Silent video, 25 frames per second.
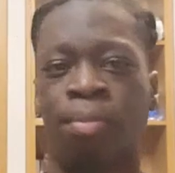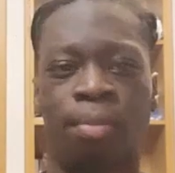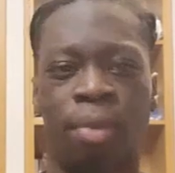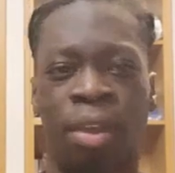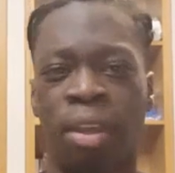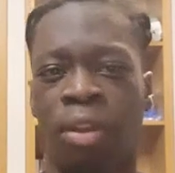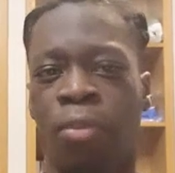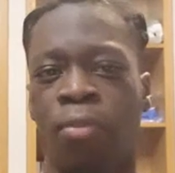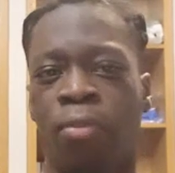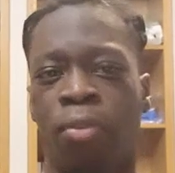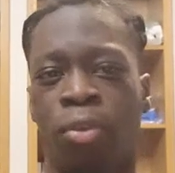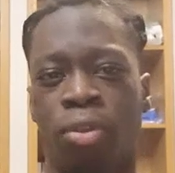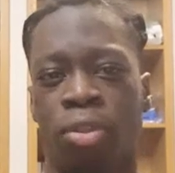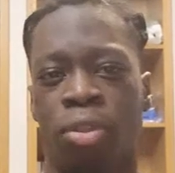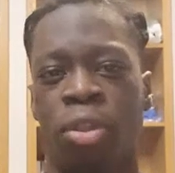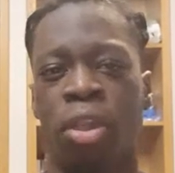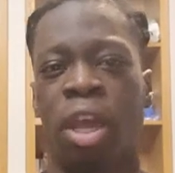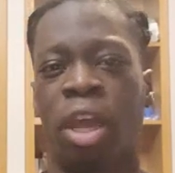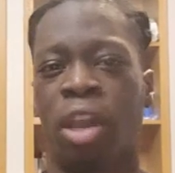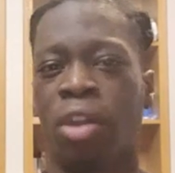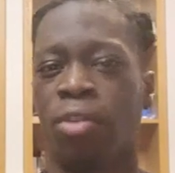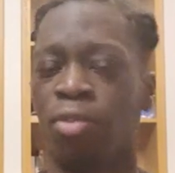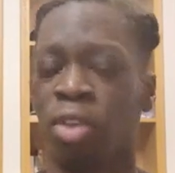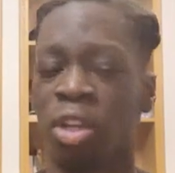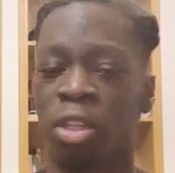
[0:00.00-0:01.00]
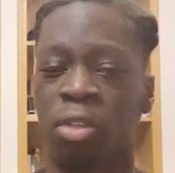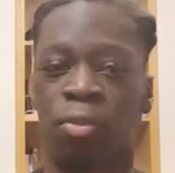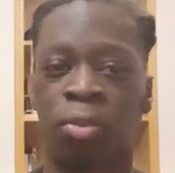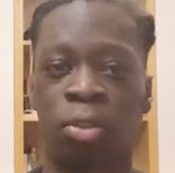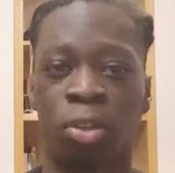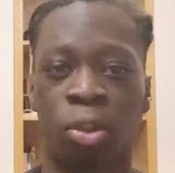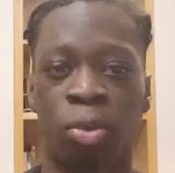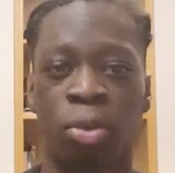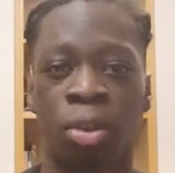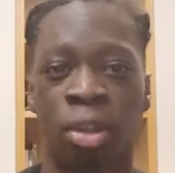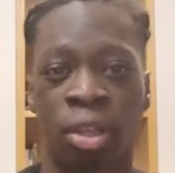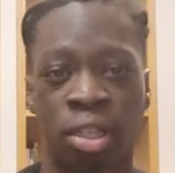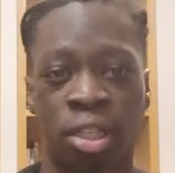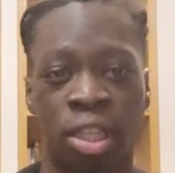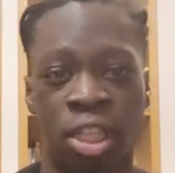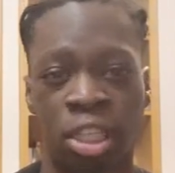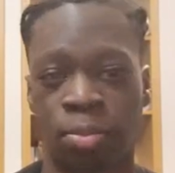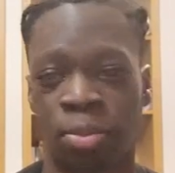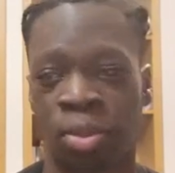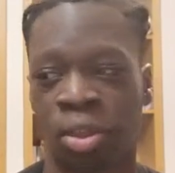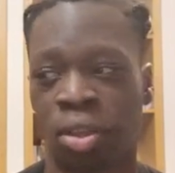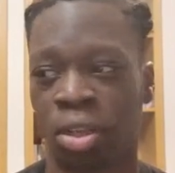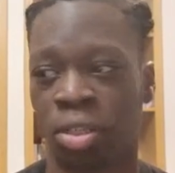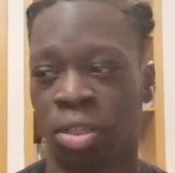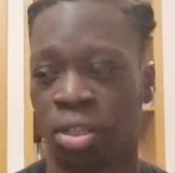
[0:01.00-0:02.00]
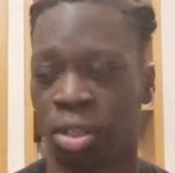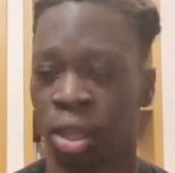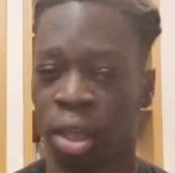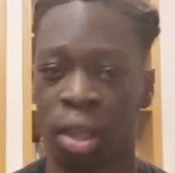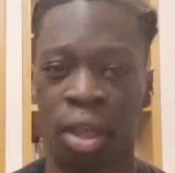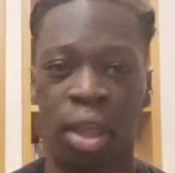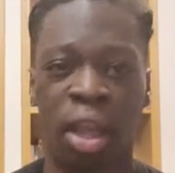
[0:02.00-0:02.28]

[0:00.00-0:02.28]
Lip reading: interviews. And the reason for doing this is because